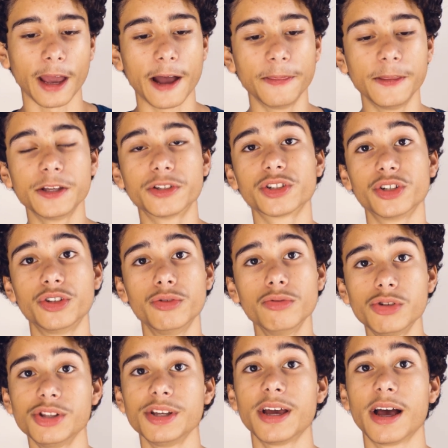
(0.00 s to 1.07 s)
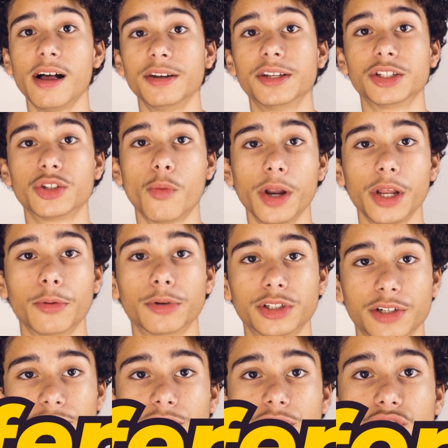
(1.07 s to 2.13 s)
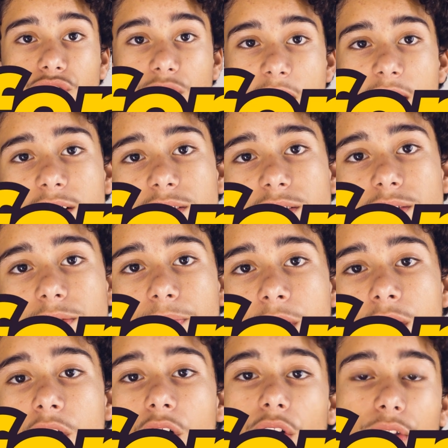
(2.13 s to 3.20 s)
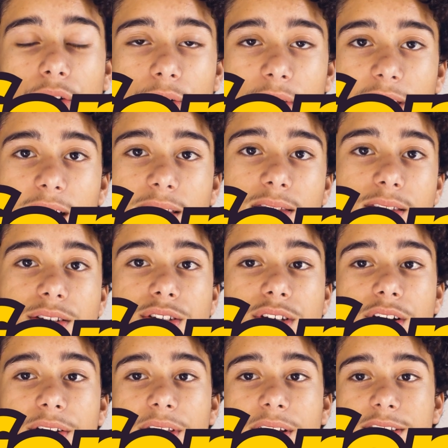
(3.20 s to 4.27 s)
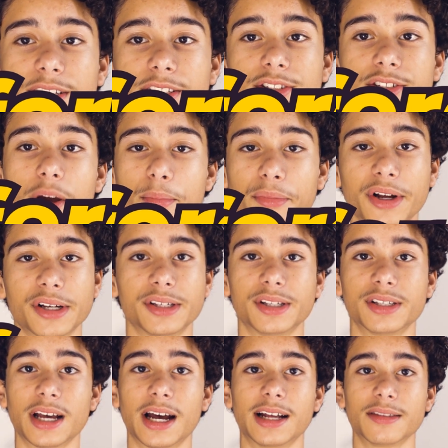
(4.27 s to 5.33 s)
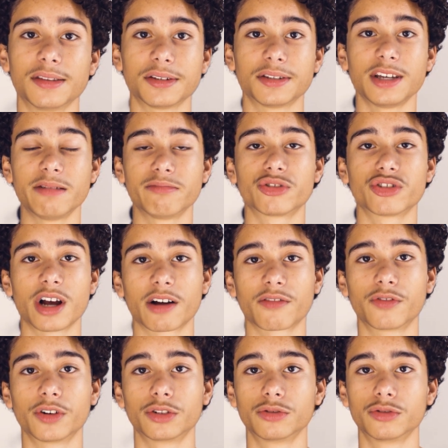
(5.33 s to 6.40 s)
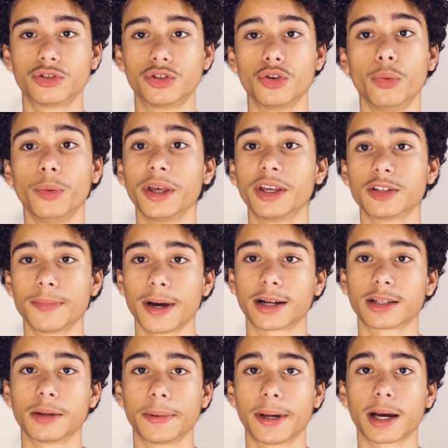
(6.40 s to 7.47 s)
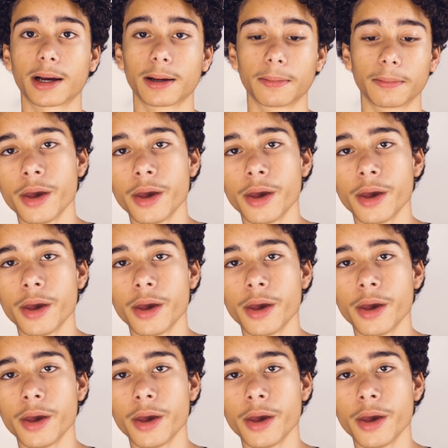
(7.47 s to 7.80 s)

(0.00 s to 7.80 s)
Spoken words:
And these are usually held at 21 different tracks. Although again, this year they did some races at the same track for 2 weeks back to back.